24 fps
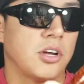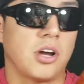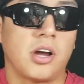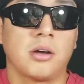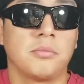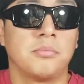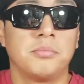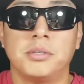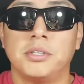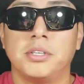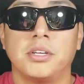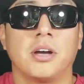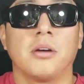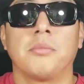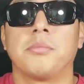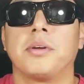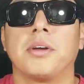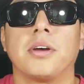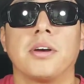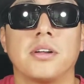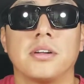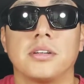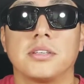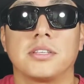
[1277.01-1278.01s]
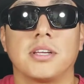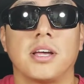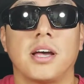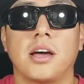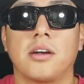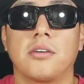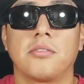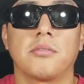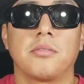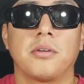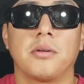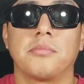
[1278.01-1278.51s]
I'll be honest,
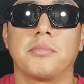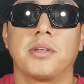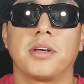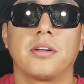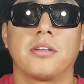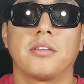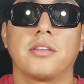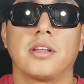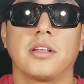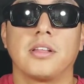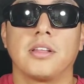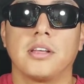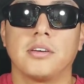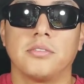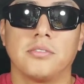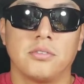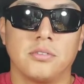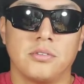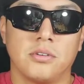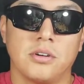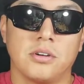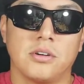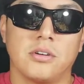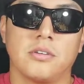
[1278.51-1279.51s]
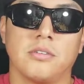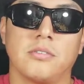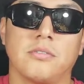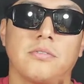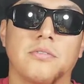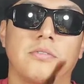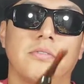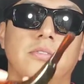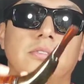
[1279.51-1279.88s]
I'm not on that level of